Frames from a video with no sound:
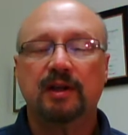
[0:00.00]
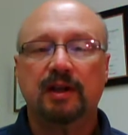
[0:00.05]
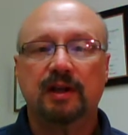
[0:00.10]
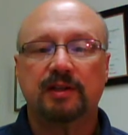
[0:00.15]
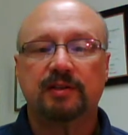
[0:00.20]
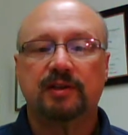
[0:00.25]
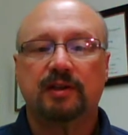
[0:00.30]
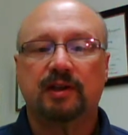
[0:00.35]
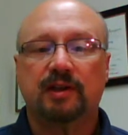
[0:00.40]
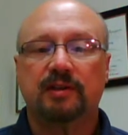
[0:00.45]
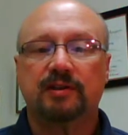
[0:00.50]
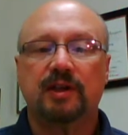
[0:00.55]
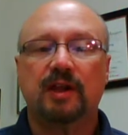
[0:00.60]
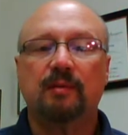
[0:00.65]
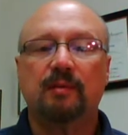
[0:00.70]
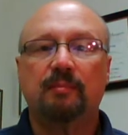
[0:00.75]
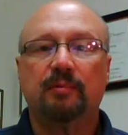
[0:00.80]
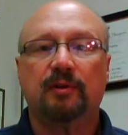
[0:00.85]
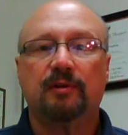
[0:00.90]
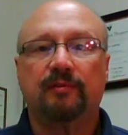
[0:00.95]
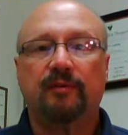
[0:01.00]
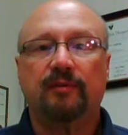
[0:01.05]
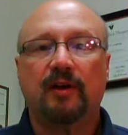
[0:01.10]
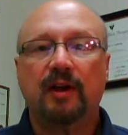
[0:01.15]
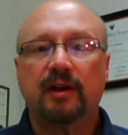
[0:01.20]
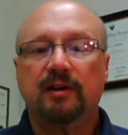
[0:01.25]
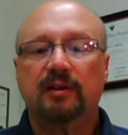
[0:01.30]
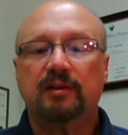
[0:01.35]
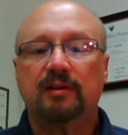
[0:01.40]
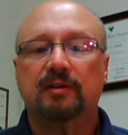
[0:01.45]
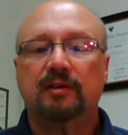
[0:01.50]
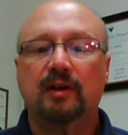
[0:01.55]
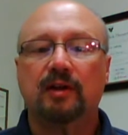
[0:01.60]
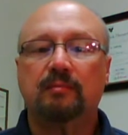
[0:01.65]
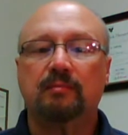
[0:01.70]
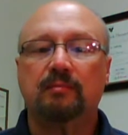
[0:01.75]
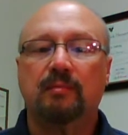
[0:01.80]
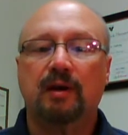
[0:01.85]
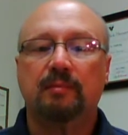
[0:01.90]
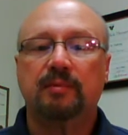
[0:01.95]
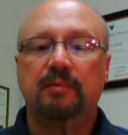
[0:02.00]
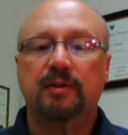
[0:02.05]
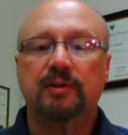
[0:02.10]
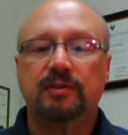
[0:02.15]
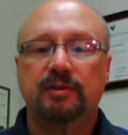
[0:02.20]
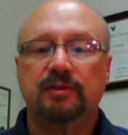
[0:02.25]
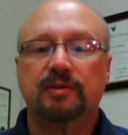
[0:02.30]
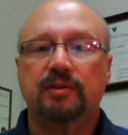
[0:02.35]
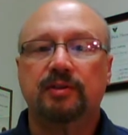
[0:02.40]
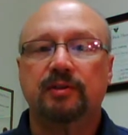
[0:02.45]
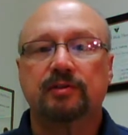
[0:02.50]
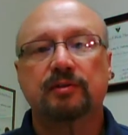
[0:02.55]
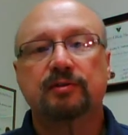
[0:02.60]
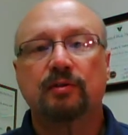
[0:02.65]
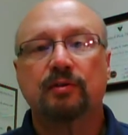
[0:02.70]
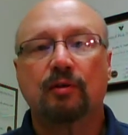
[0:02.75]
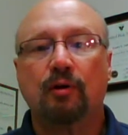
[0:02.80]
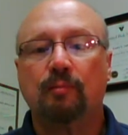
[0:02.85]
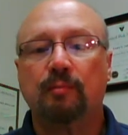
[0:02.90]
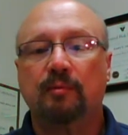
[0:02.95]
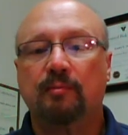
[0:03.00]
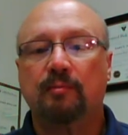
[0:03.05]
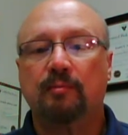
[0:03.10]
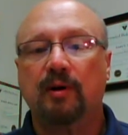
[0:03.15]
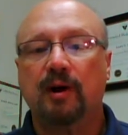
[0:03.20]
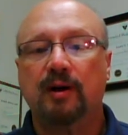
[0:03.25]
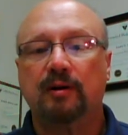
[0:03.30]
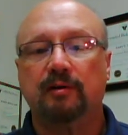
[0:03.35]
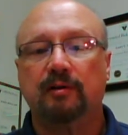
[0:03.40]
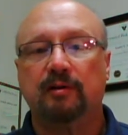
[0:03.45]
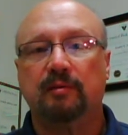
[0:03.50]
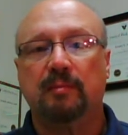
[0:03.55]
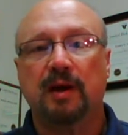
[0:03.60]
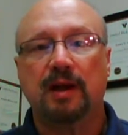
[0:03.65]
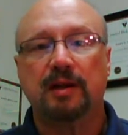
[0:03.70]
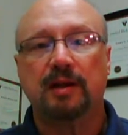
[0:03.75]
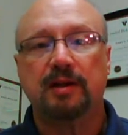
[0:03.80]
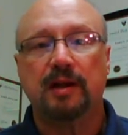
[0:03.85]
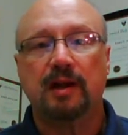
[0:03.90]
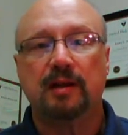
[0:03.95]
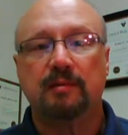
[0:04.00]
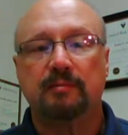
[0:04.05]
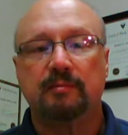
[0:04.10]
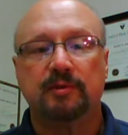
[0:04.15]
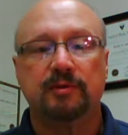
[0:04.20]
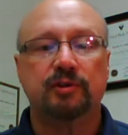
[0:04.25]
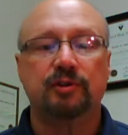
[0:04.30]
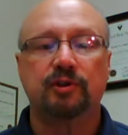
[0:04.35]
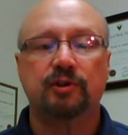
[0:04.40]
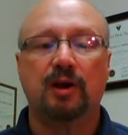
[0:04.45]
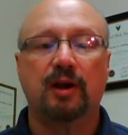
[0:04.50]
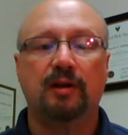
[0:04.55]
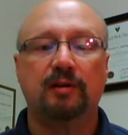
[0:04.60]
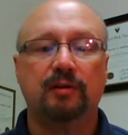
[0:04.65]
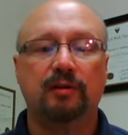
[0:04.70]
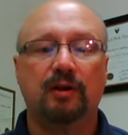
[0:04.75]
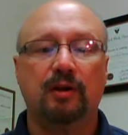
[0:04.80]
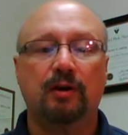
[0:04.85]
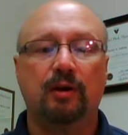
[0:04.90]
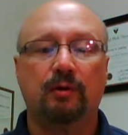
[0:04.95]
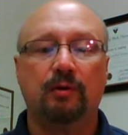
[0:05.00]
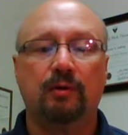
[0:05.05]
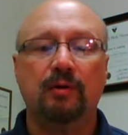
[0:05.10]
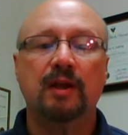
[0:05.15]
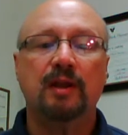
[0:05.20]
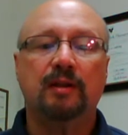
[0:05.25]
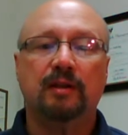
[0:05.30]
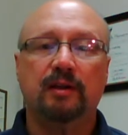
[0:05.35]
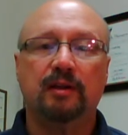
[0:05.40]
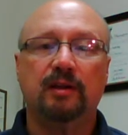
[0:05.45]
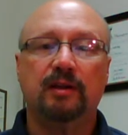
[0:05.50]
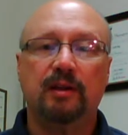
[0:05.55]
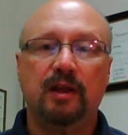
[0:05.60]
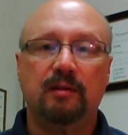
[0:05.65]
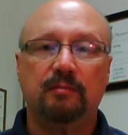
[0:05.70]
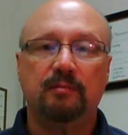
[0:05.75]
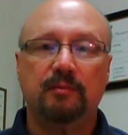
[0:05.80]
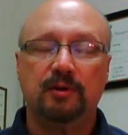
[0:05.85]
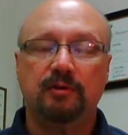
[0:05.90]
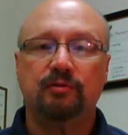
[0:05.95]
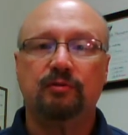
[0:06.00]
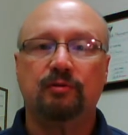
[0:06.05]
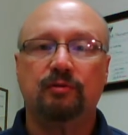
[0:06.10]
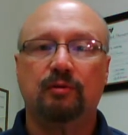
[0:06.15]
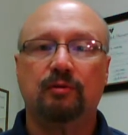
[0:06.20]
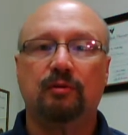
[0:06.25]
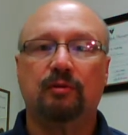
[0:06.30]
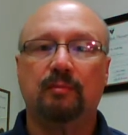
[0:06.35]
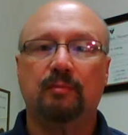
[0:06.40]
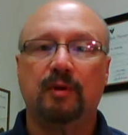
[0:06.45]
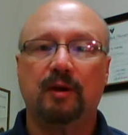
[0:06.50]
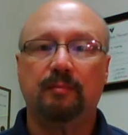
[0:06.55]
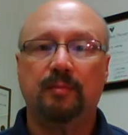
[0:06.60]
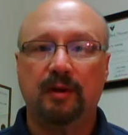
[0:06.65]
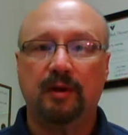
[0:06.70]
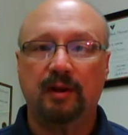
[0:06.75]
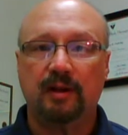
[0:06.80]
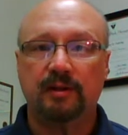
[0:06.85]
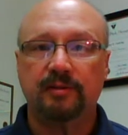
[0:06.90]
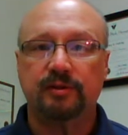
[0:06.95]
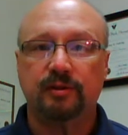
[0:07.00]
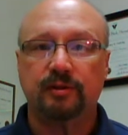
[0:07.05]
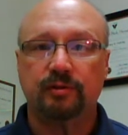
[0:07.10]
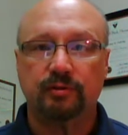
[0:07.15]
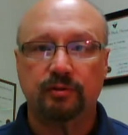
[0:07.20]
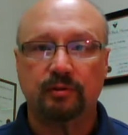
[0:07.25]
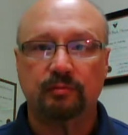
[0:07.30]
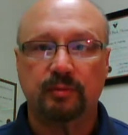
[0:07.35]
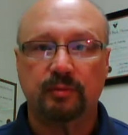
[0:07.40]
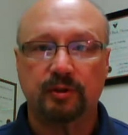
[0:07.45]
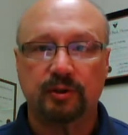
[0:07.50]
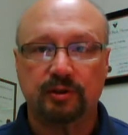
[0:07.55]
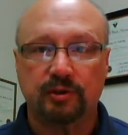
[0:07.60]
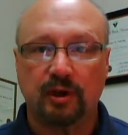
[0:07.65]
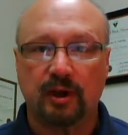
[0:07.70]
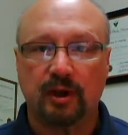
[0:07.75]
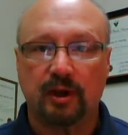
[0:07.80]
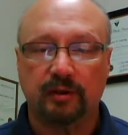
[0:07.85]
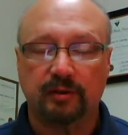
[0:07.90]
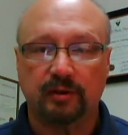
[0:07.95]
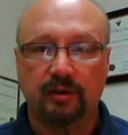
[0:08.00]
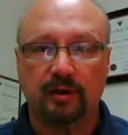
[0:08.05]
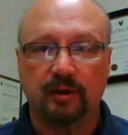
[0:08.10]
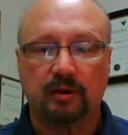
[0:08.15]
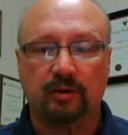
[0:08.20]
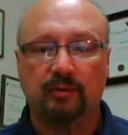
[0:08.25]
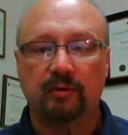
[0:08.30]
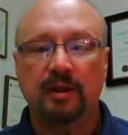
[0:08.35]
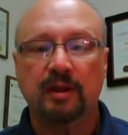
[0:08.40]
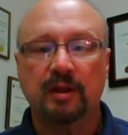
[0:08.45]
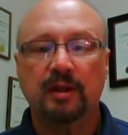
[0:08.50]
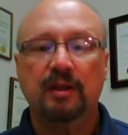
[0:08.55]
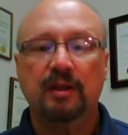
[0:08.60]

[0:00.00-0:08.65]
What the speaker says: As an example, if I conduct my business as a sole proprietor and my name is John Doe, then the named insured on my policy should be John Doe.